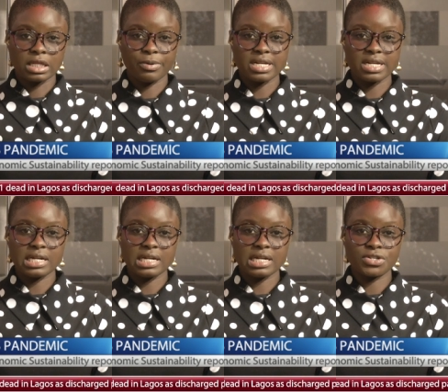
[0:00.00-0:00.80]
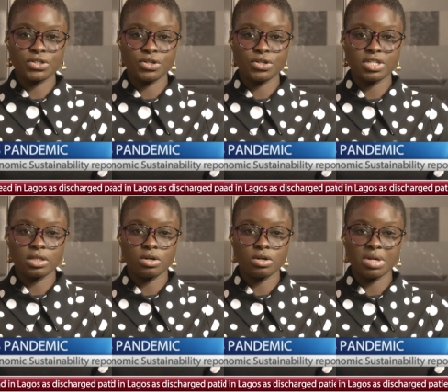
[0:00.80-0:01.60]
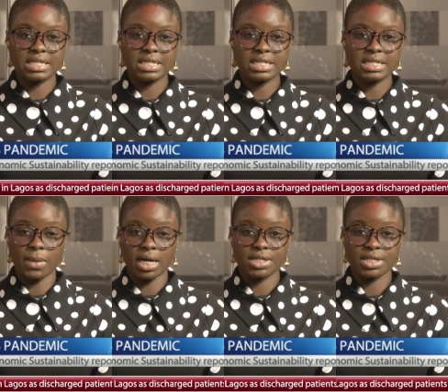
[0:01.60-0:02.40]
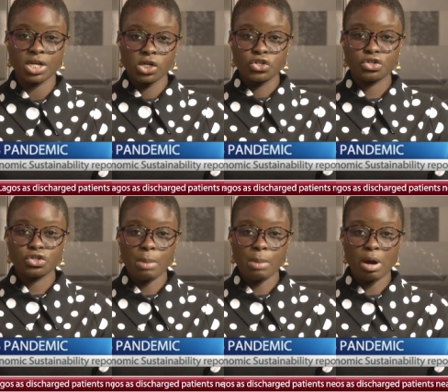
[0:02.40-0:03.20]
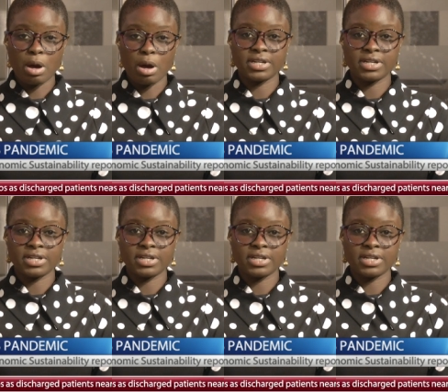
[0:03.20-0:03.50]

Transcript: The president constituted the committee in March to come up with an